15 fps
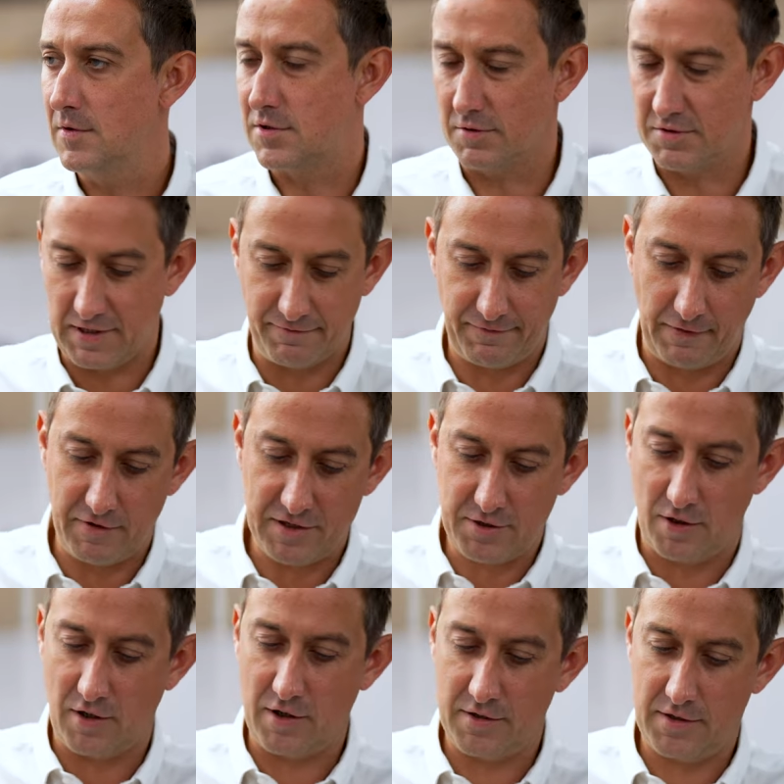So is that very
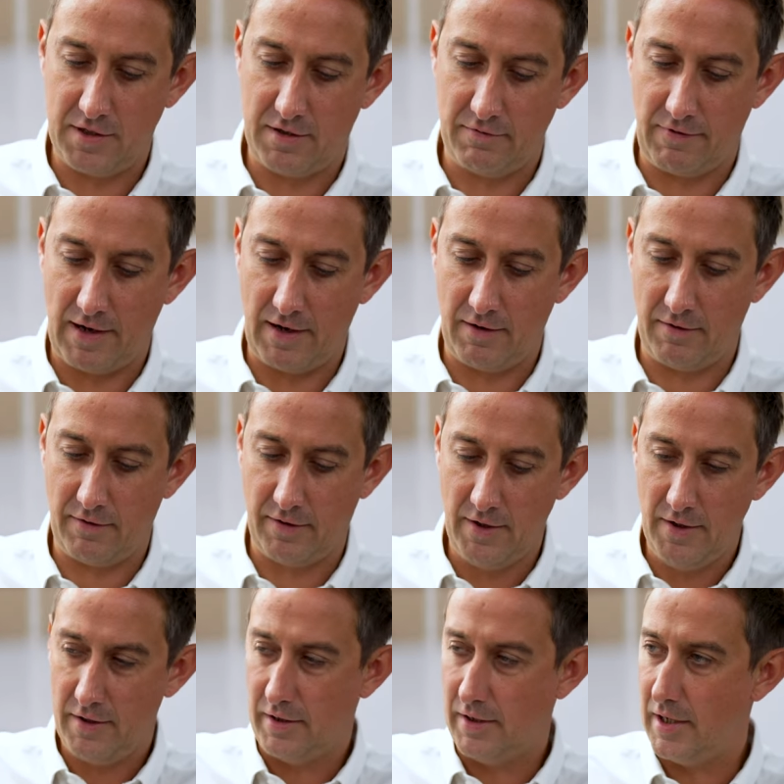targeted around
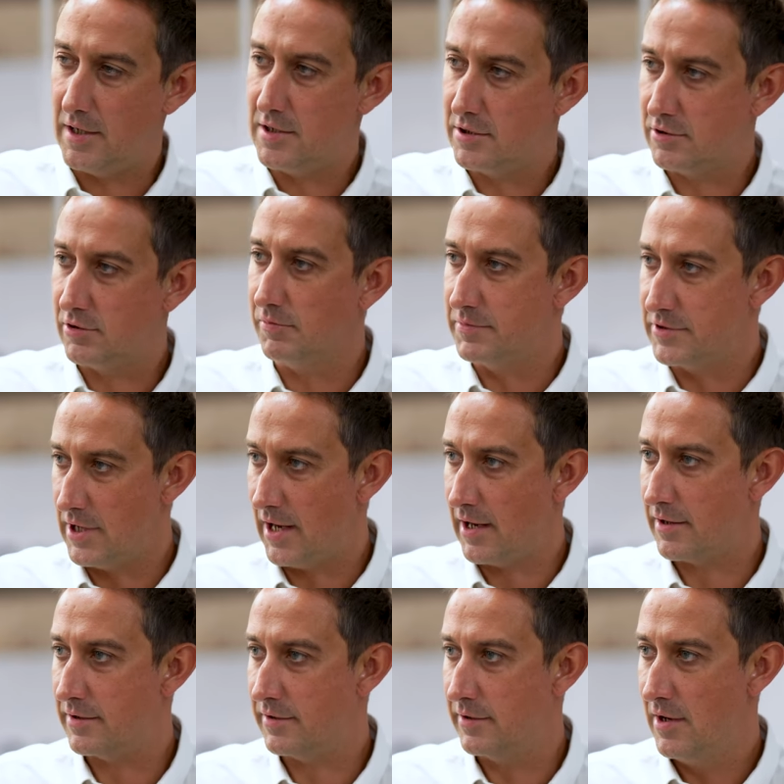niche
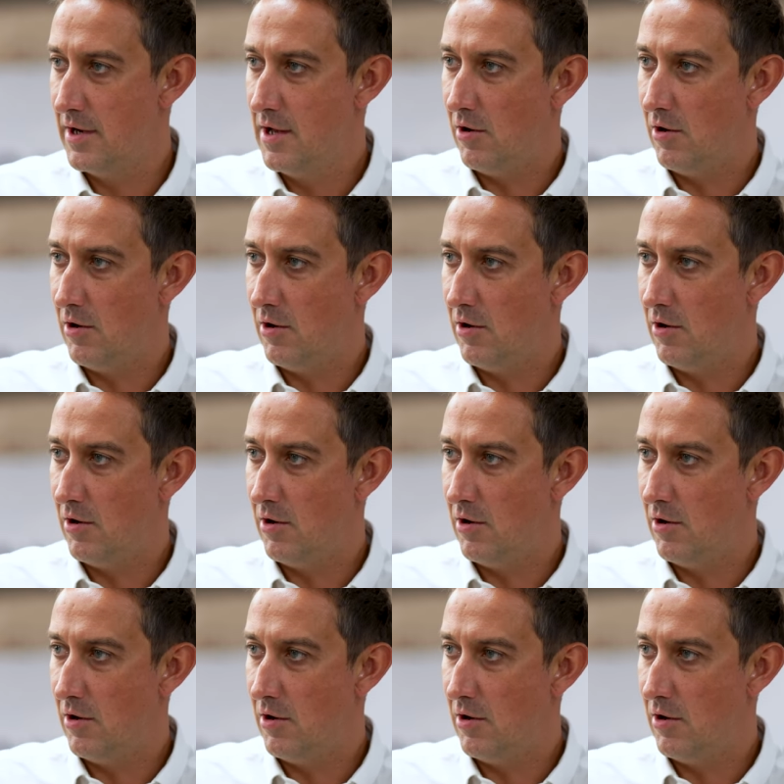subjects?